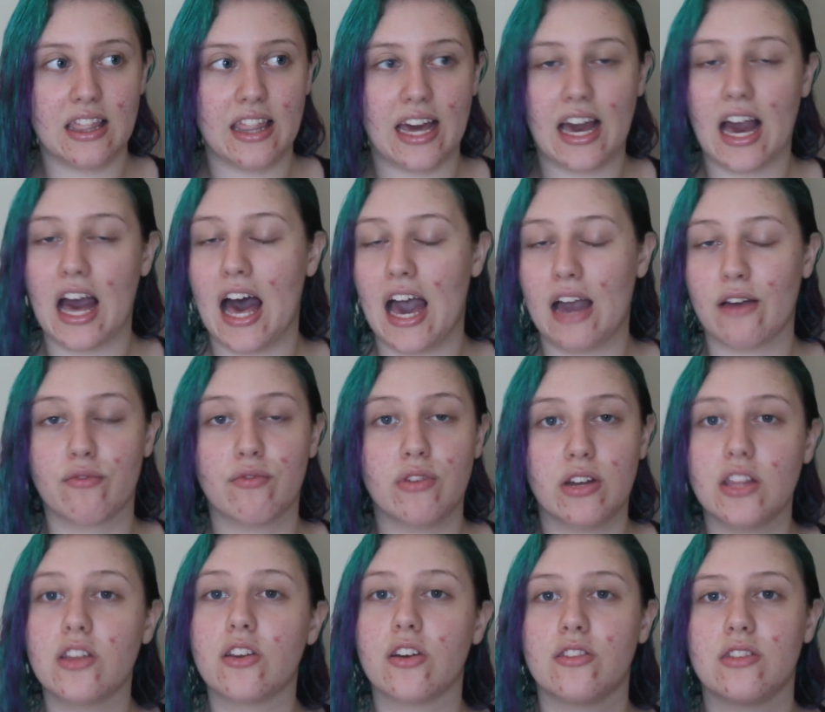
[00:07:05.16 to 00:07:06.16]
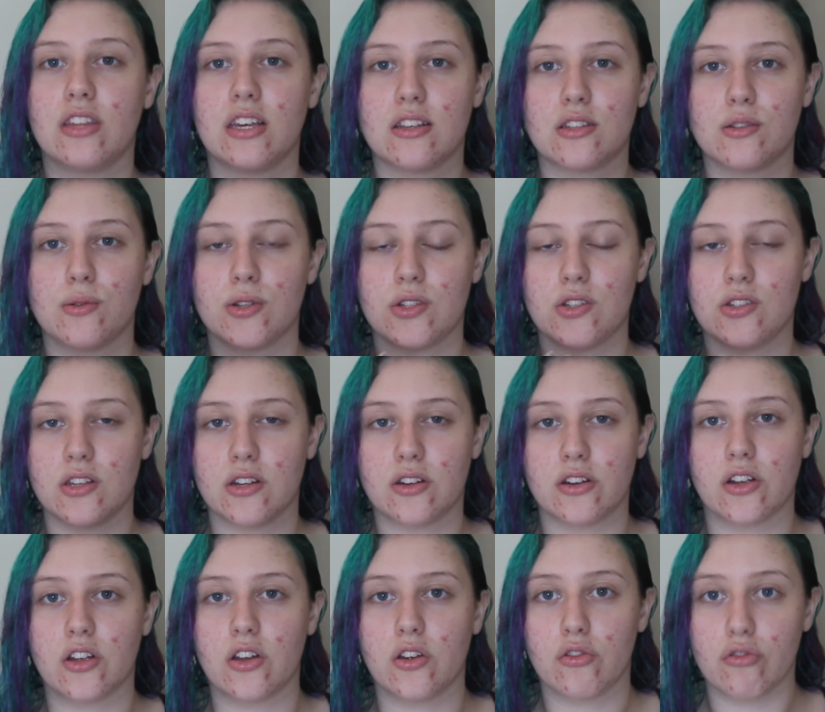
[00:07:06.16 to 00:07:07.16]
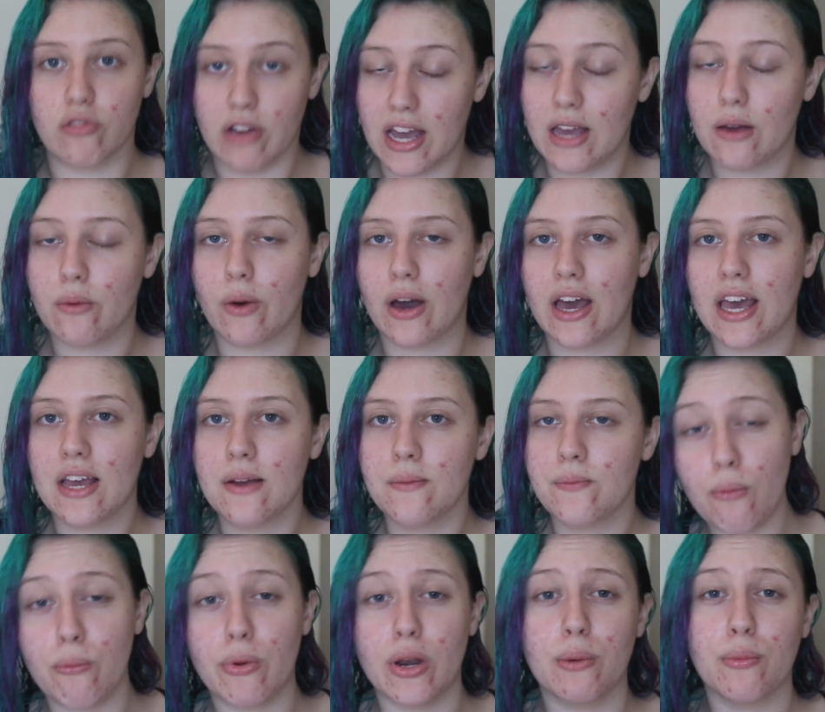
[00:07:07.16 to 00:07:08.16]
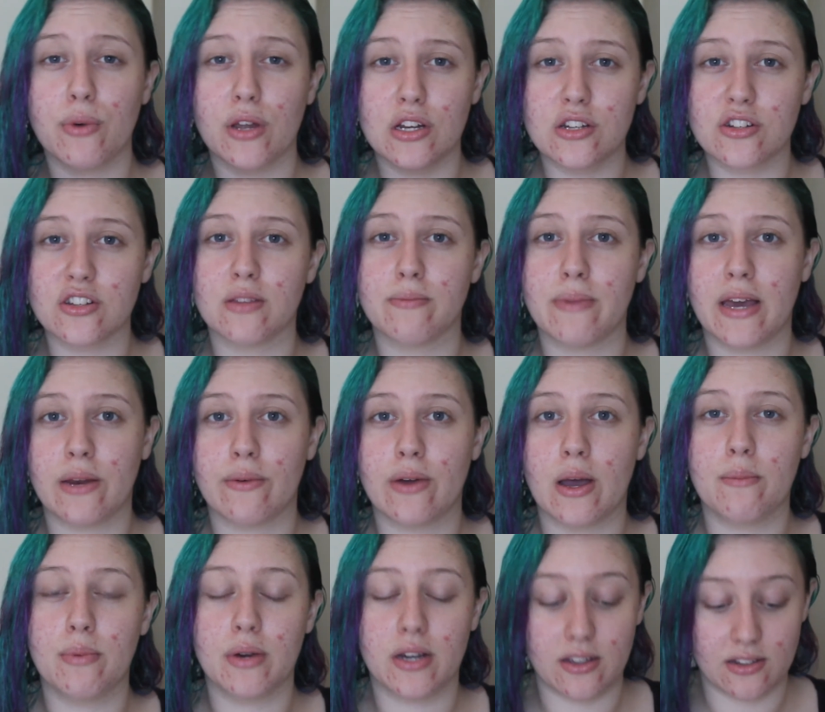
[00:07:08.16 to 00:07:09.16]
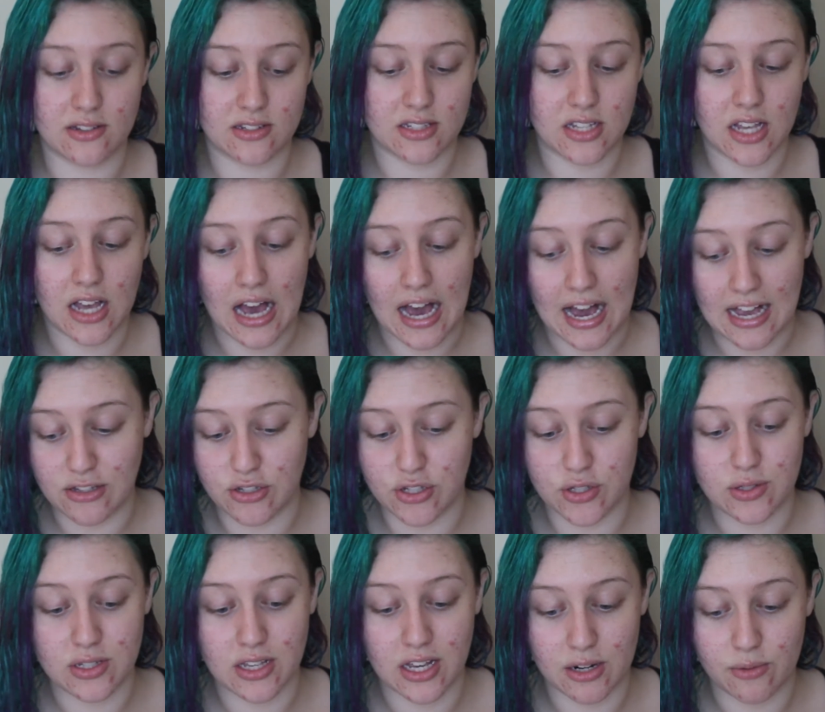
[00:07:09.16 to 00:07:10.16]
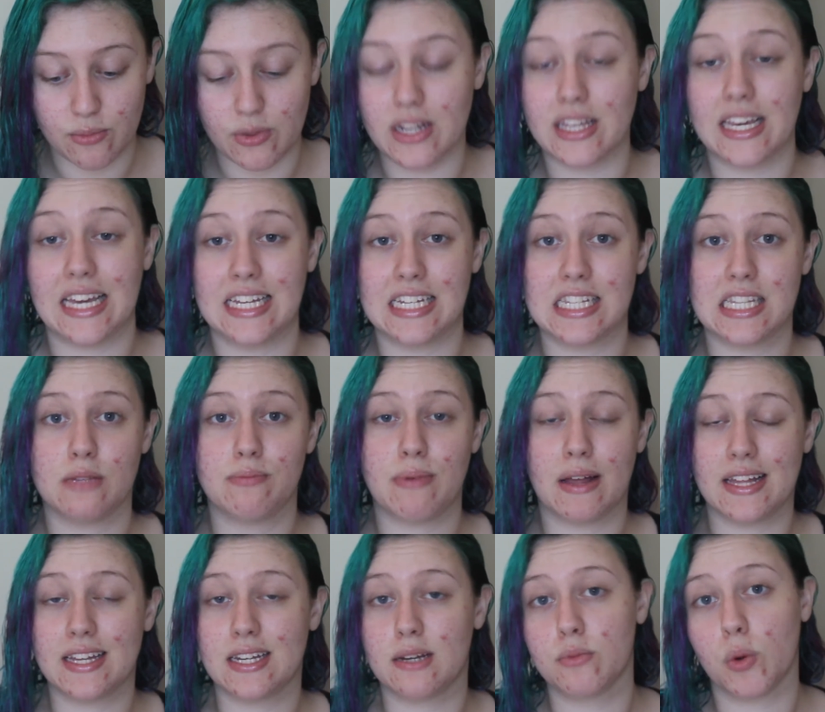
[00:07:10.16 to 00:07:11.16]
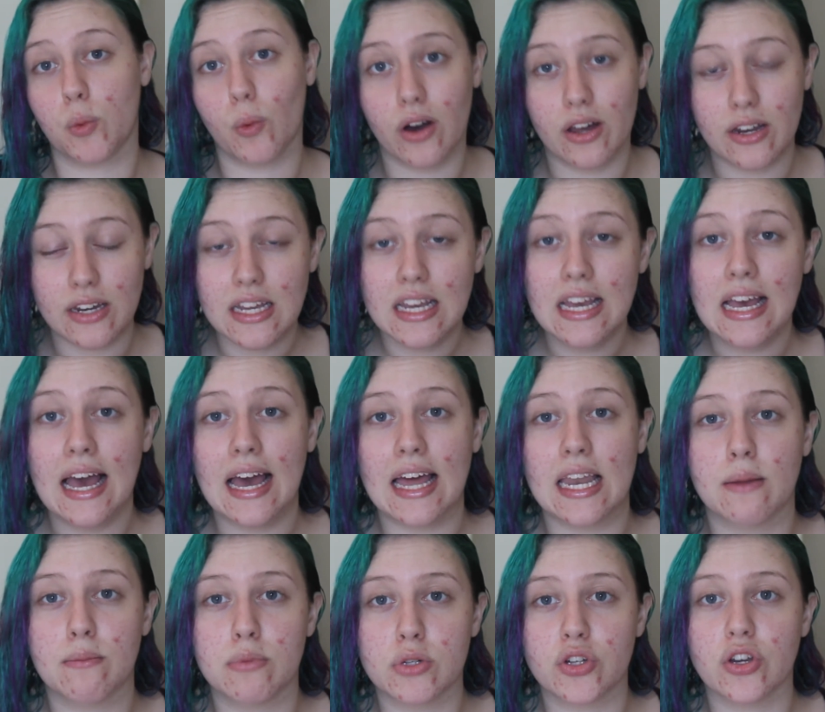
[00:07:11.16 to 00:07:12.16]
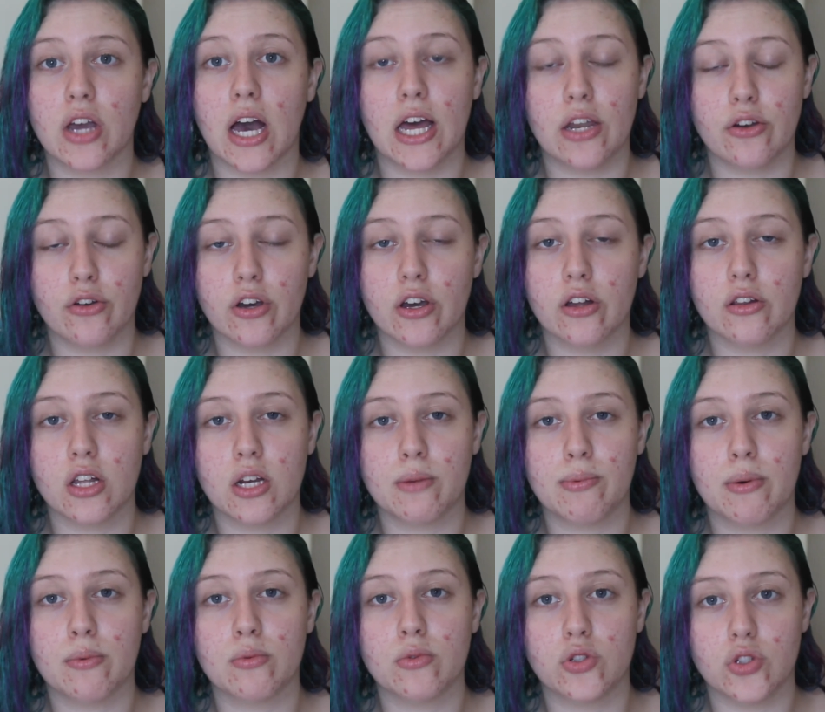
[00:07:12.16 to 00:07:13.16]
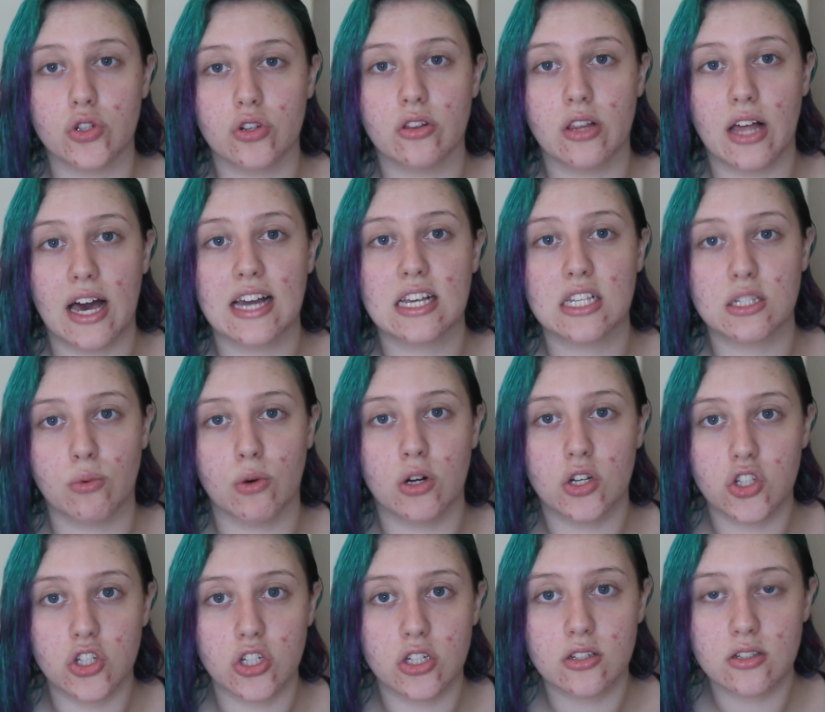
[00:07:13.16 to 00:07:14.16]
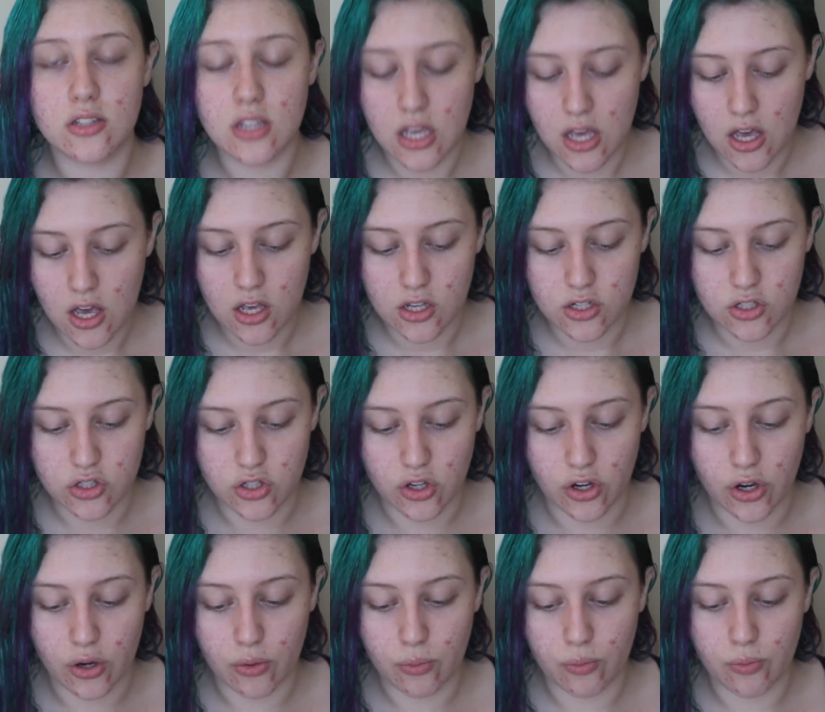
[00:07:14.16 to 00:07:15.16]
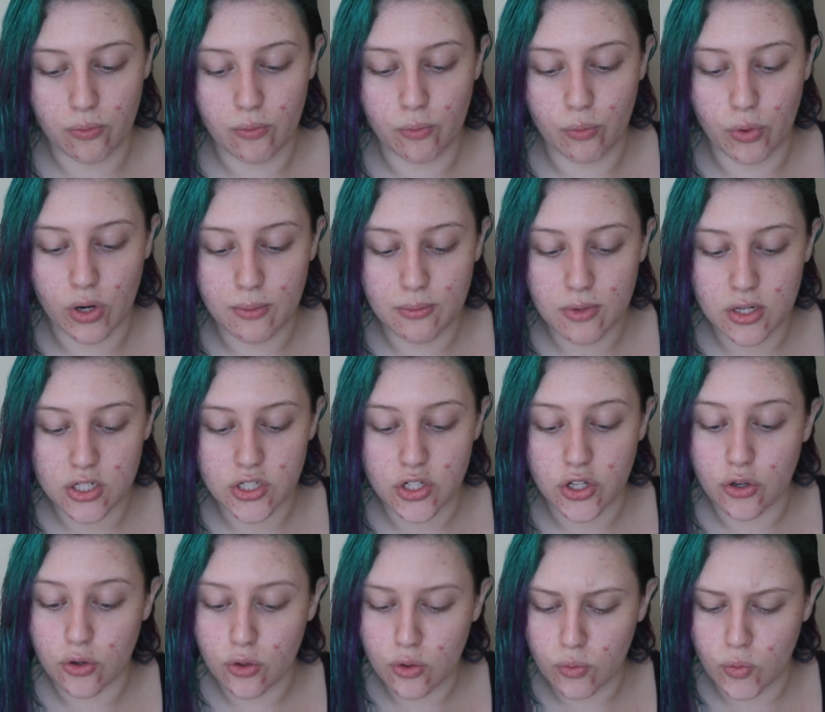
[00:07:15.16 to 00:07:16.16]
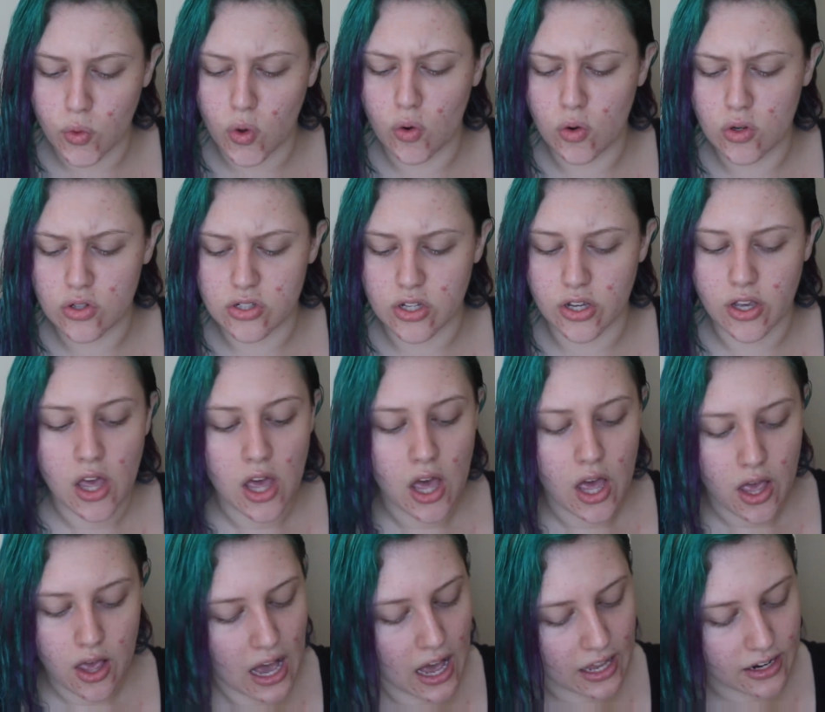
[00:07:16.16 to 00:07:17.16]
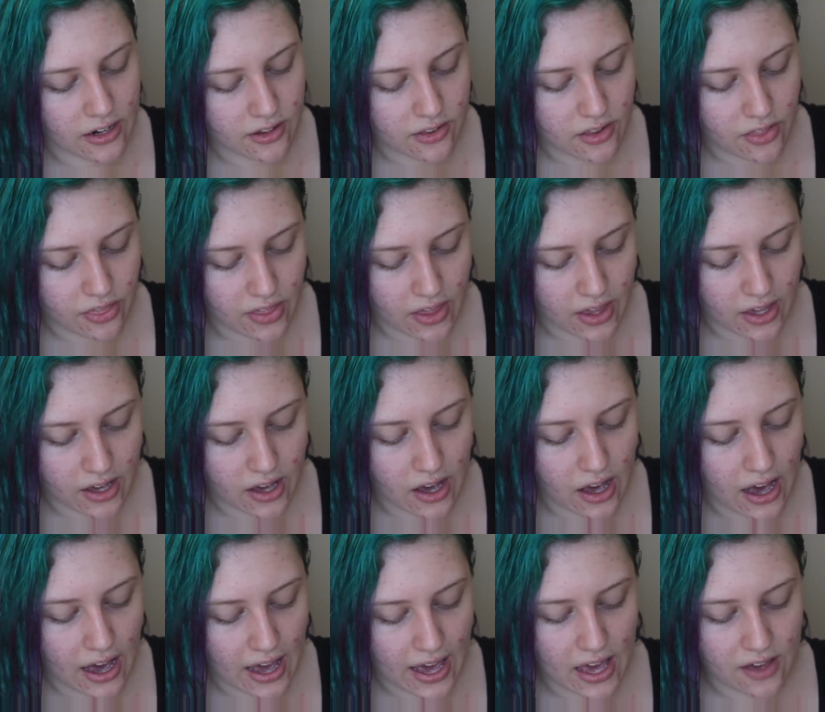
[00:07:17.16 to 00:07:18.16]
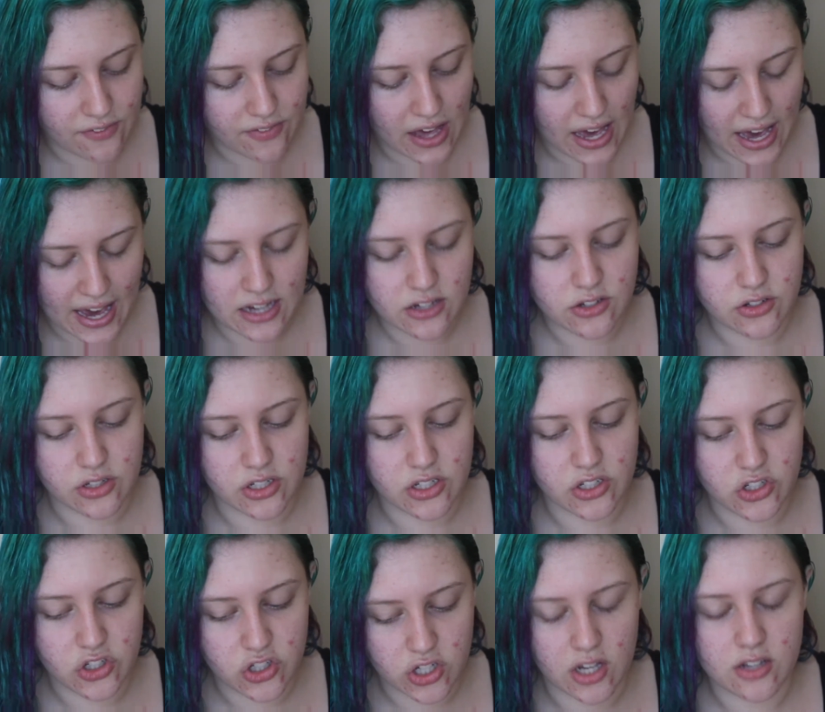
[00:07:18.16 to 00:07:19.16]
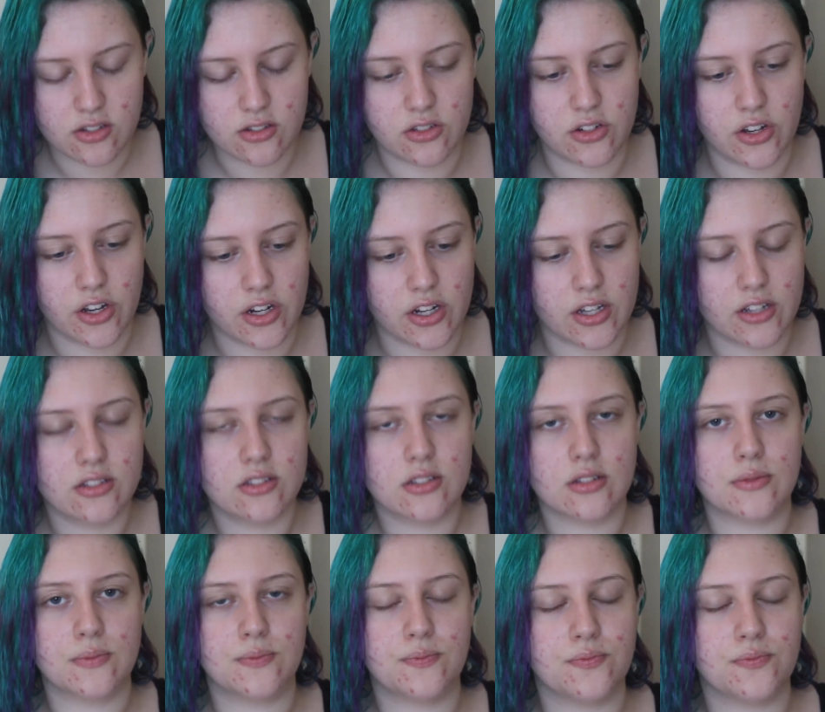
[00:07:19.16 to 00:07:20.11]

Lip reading: like, I really don't think swatches are a great way, but I've got to do them anyway because I just kind of want to get into this palette, number one. And number two, I know a lot of people do like swatches. So what I'm going to do, oh, also, another thing I have actually just noticed,